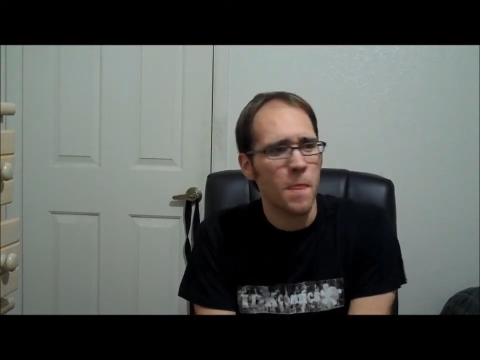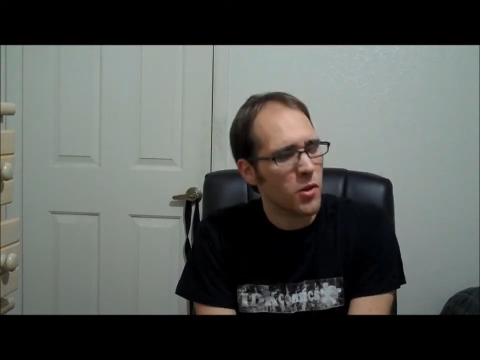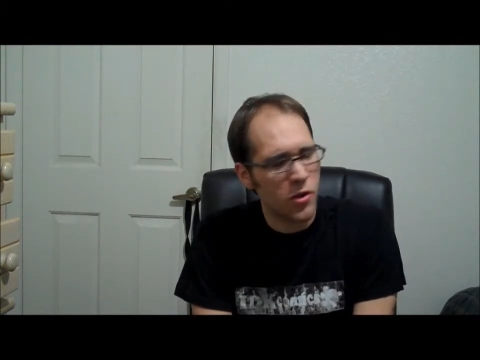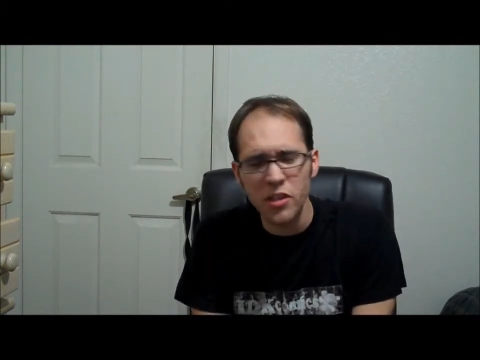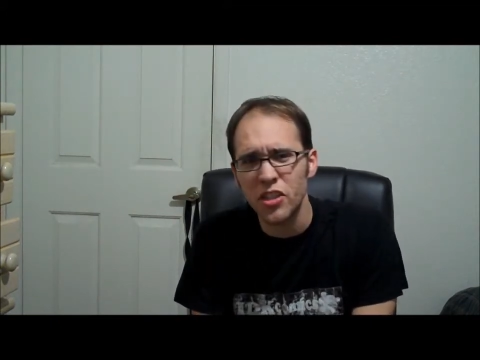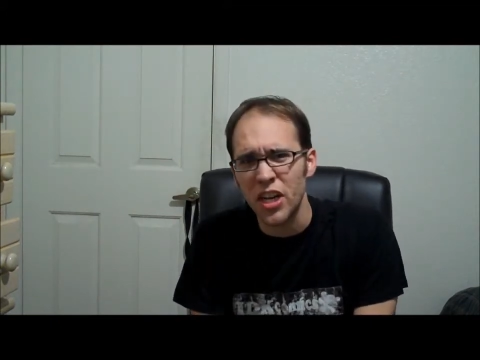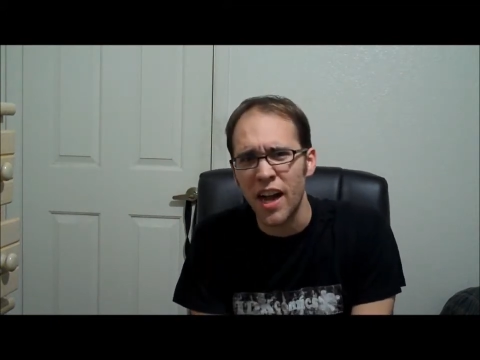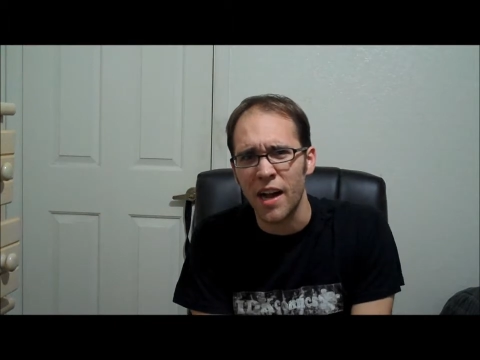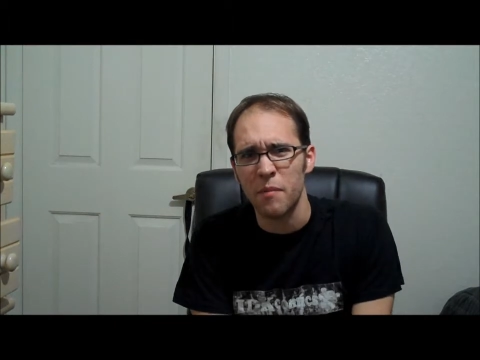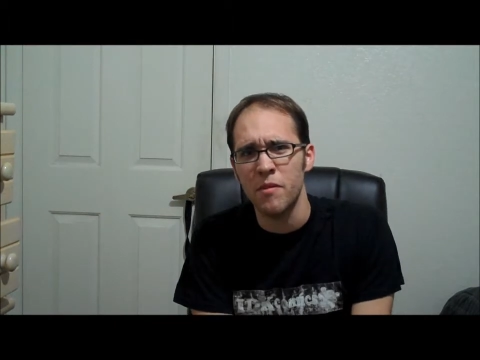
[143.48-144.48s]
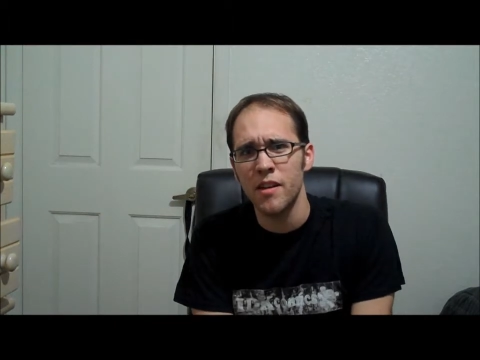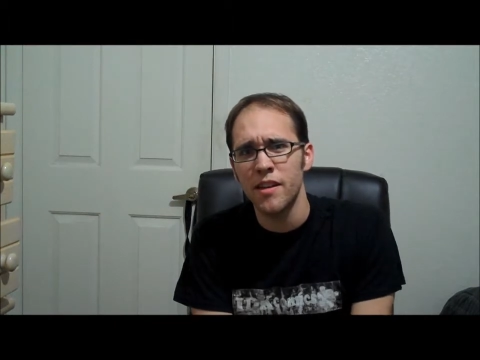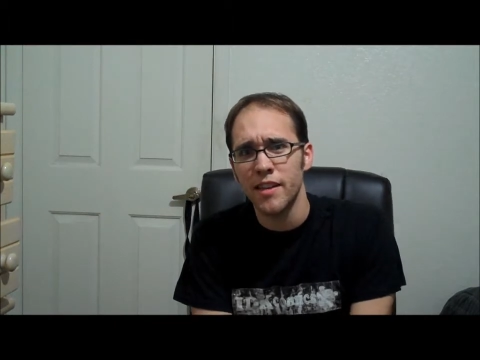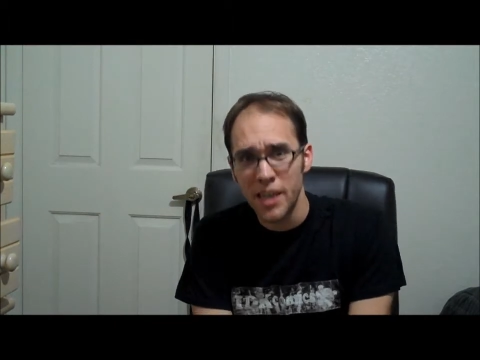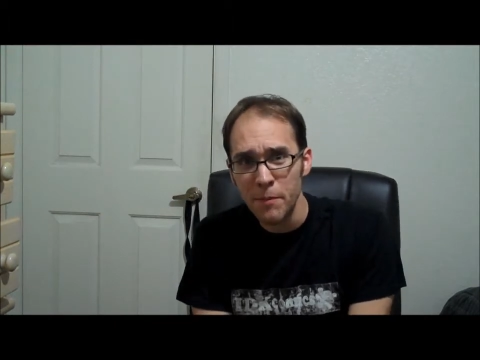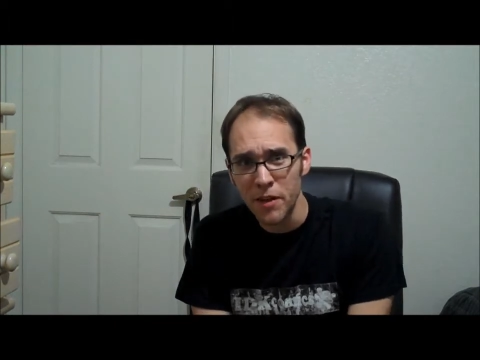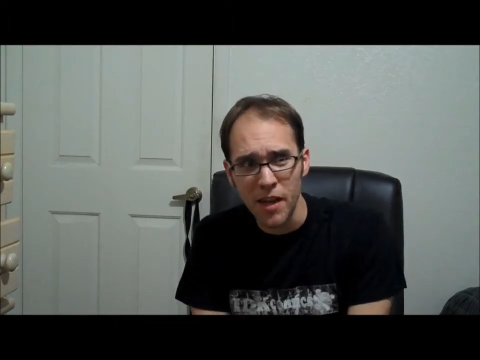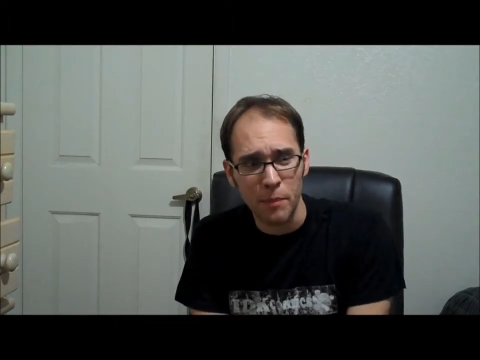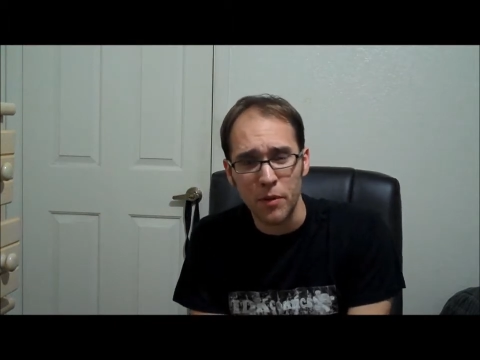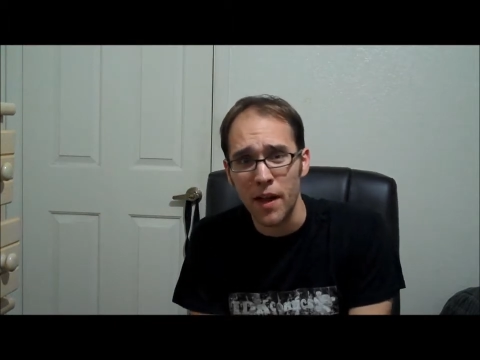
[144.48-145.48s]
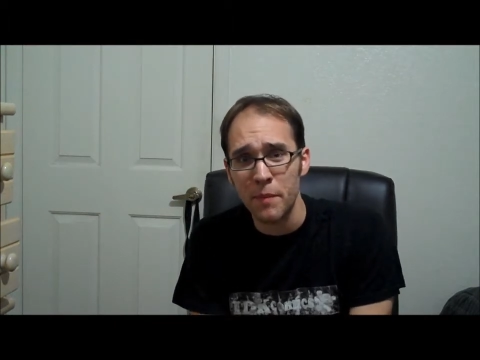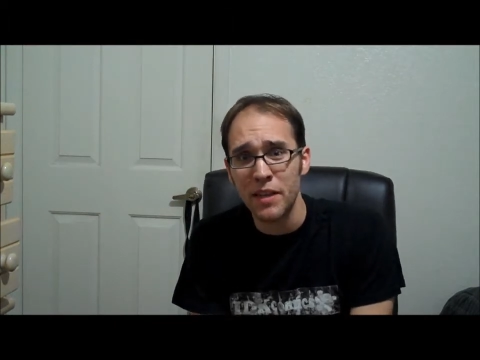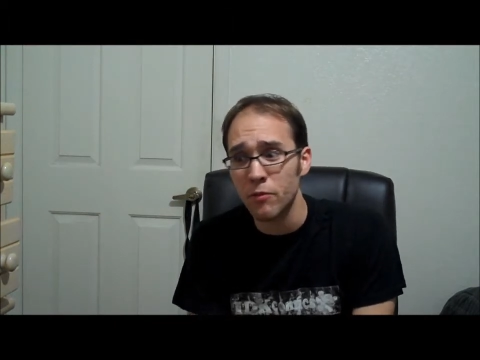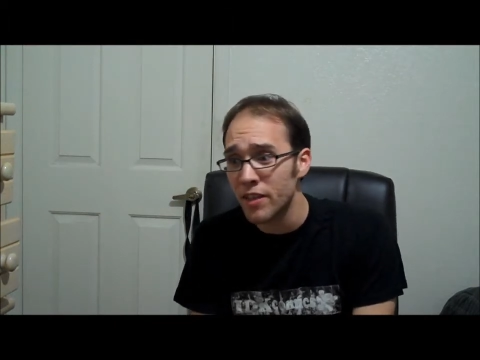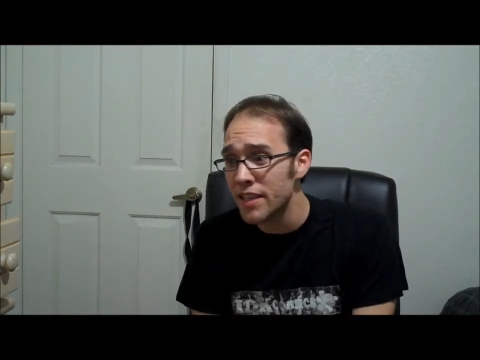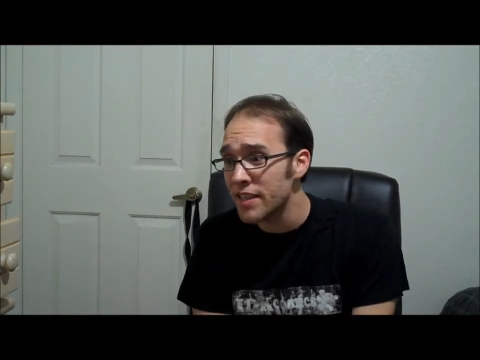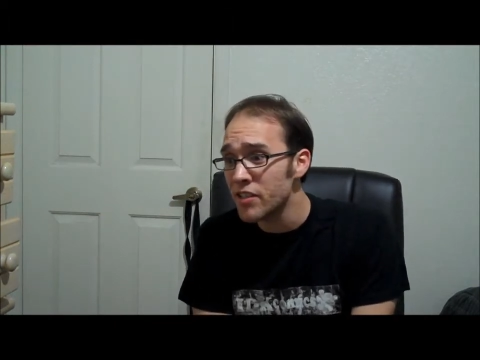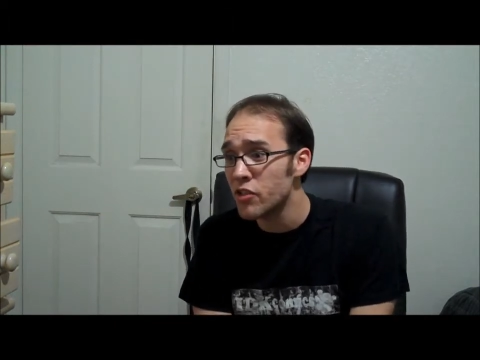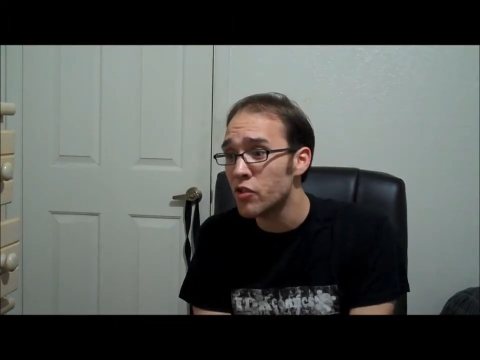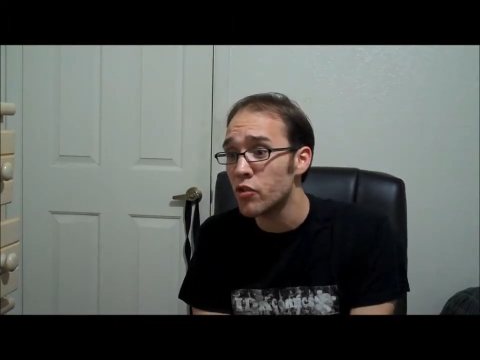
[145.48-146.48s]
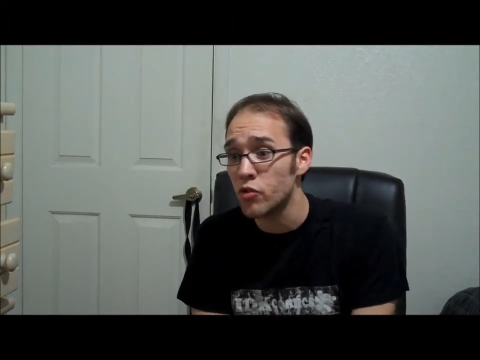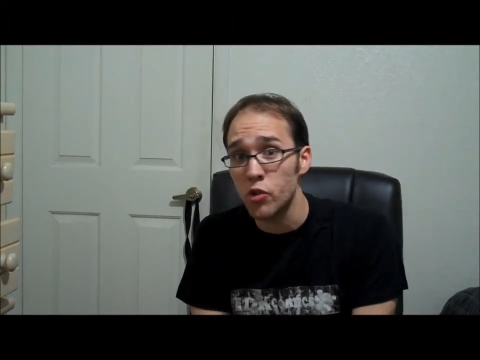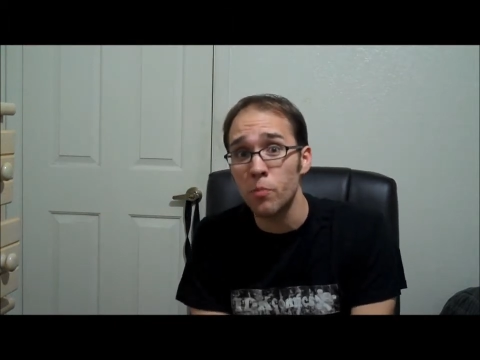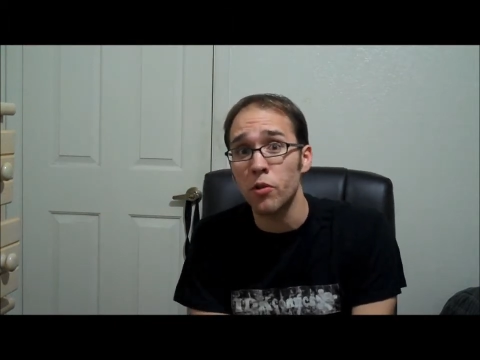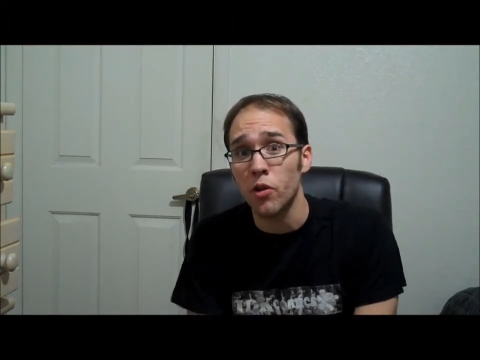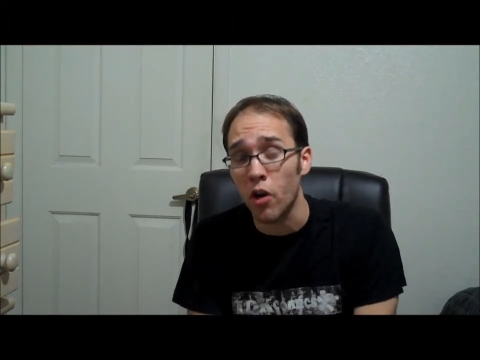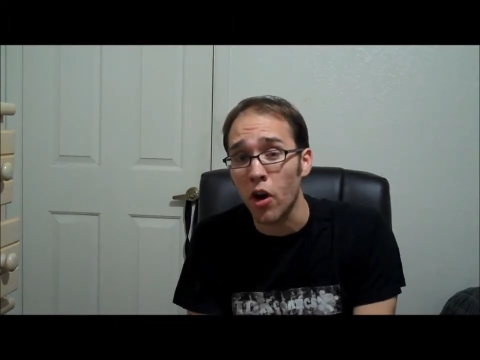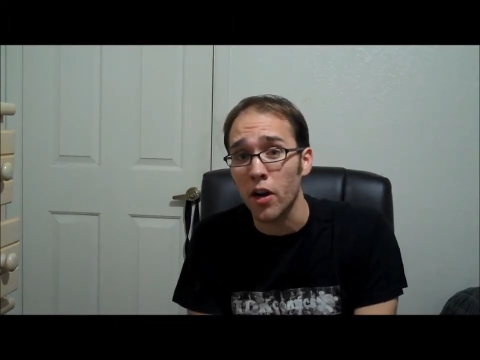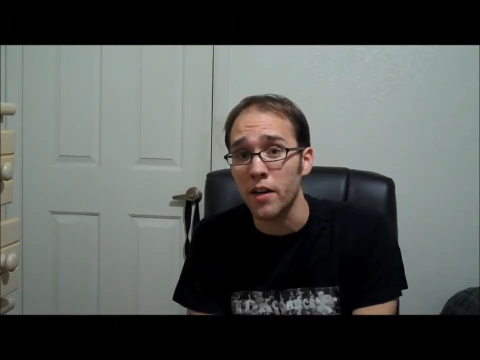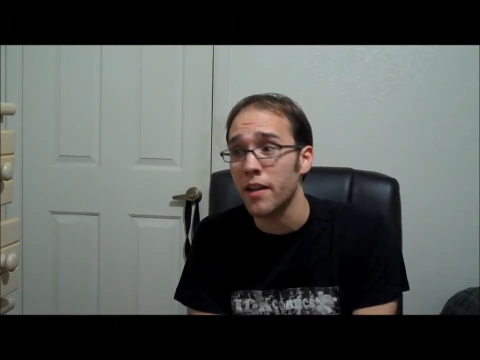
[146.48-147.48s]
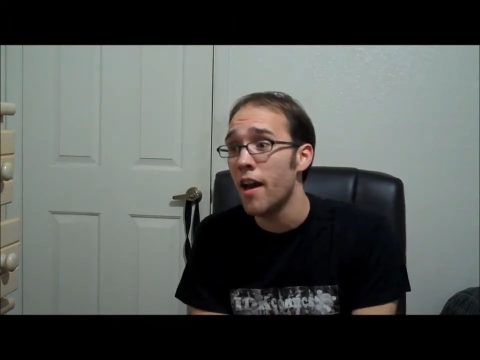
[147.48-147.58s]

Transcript: good job. Keep it up. I mean, really, this is super hard.